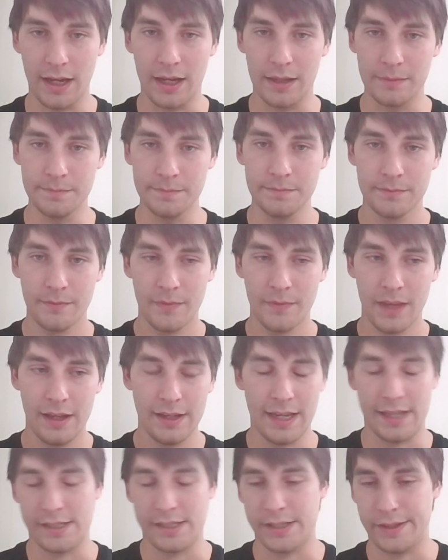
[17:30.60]
Um,
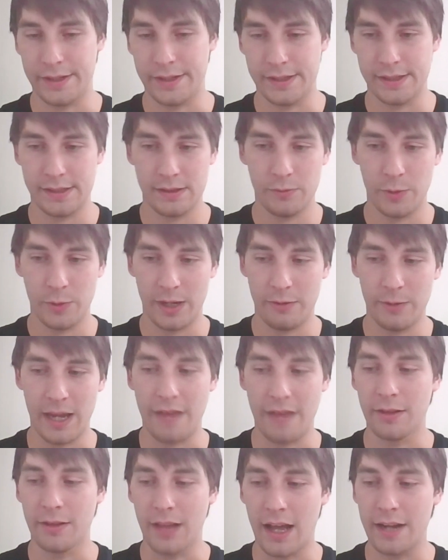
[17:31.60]
yeah, so there's we,
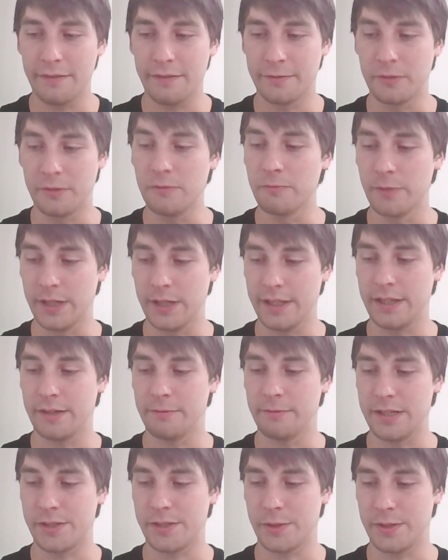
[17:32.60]
we have a lot of really
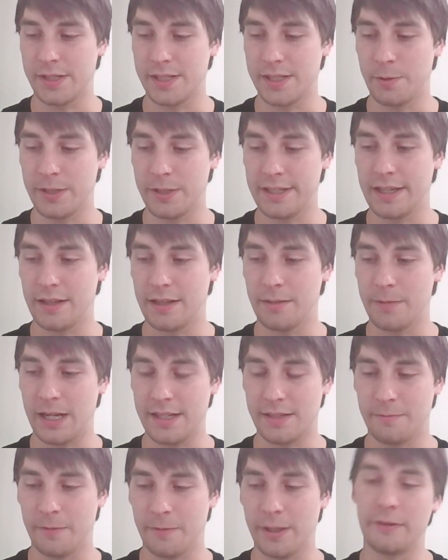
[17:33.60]
good resources put together
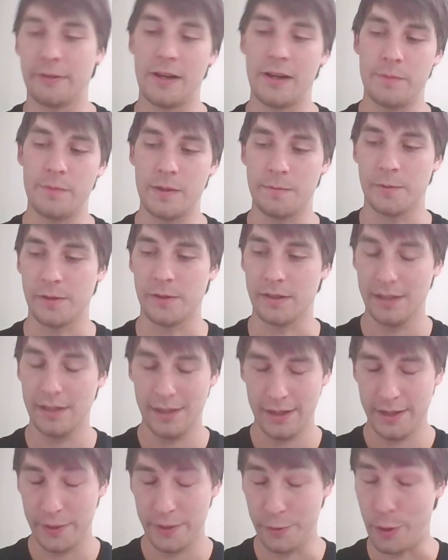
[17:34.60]
by some really great
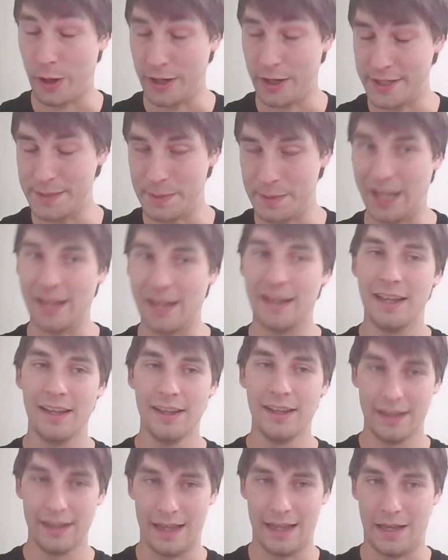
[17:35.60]
people who aren't
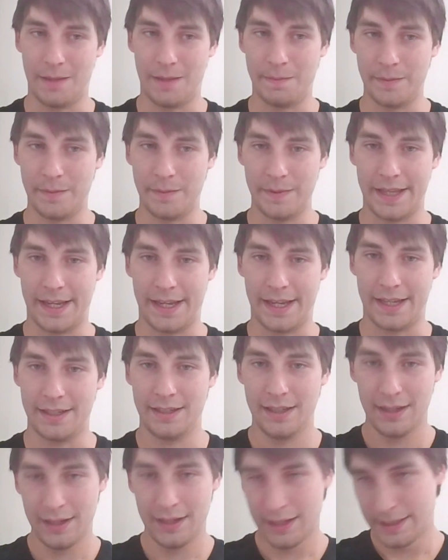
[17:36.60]
me um,
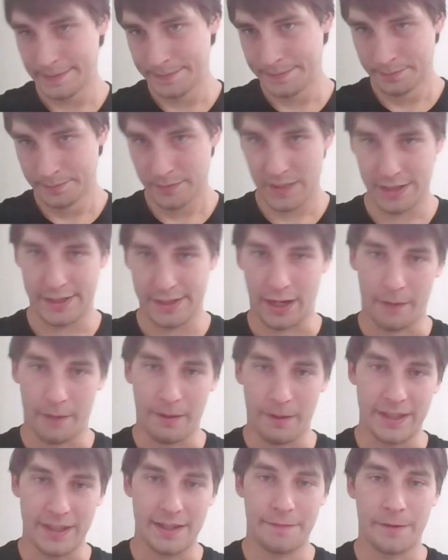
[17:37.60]
that just
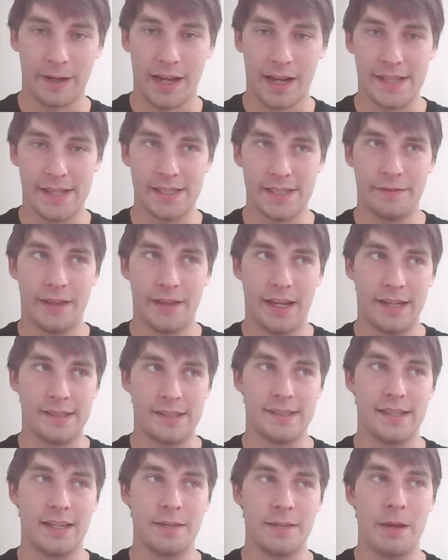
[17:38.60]
talk about the different kinds of
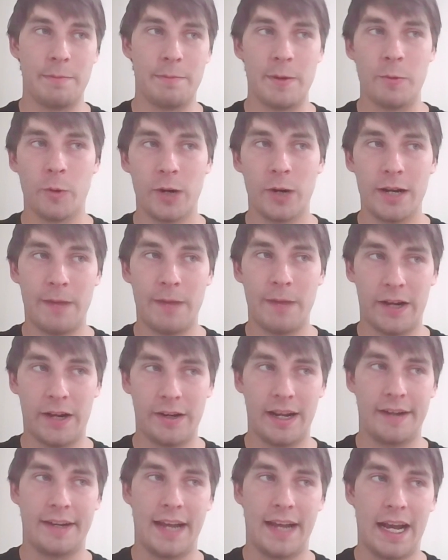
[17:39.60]
things that you might be worried
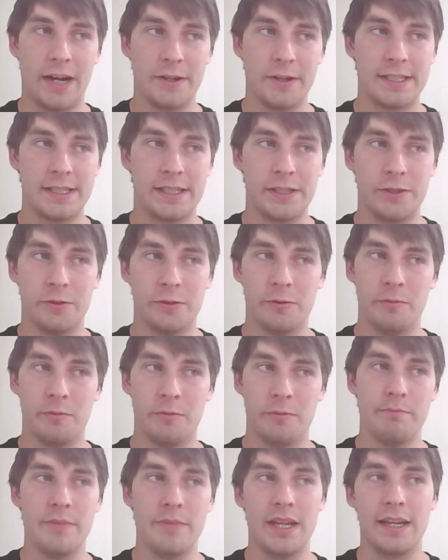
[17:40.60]
about and how
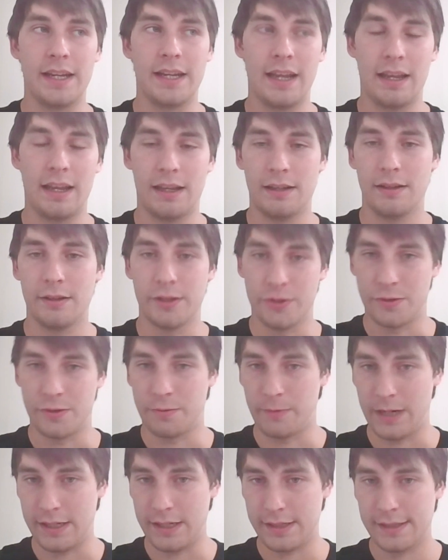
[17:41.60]
to mitigate
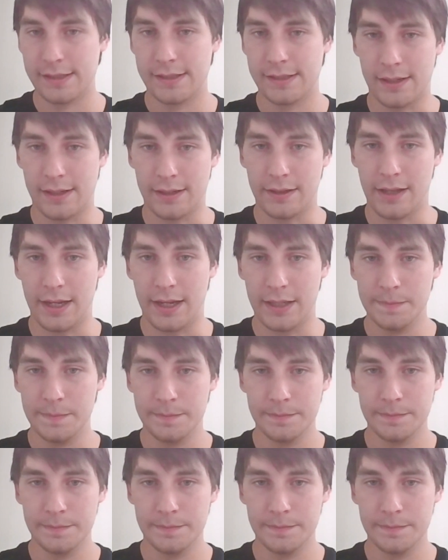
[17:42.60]
those risks online.